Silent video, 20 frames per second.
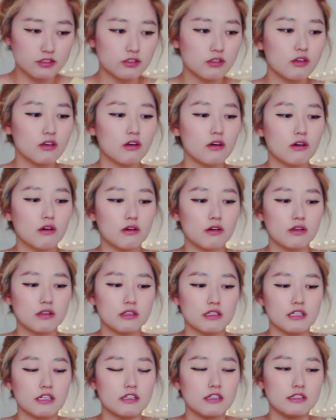So
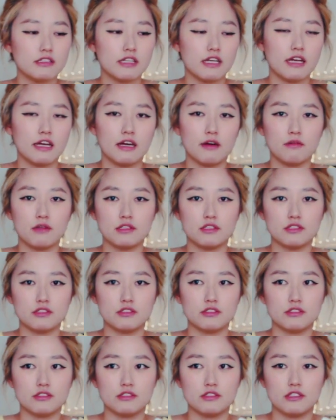the other day I went
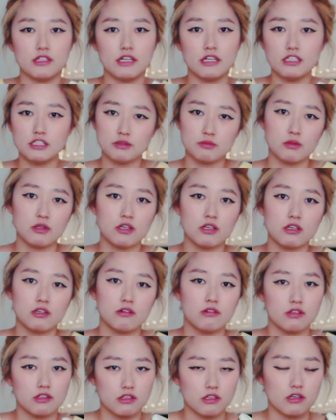to H
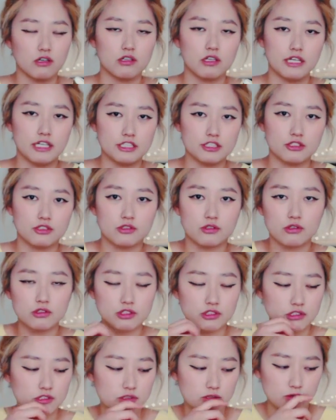Mart, Asian
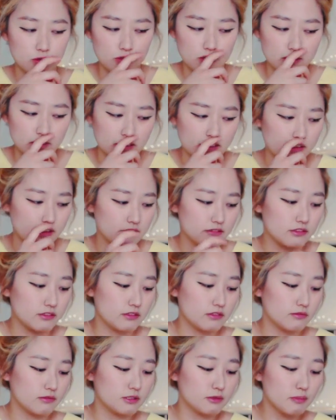grocery store, and I
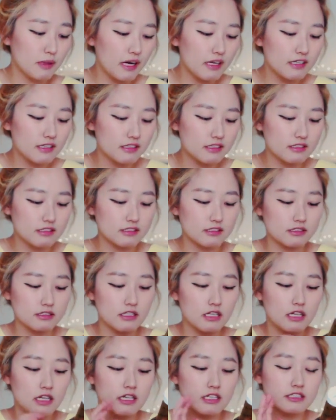spotted
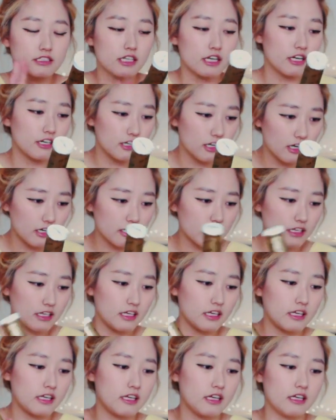this
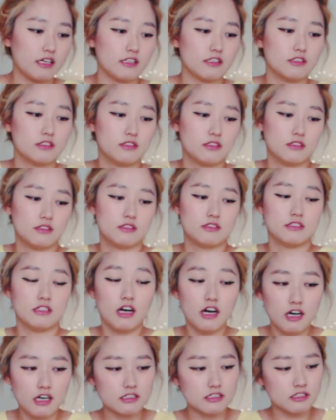teriyaki
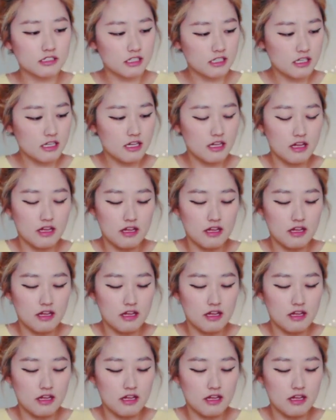sauce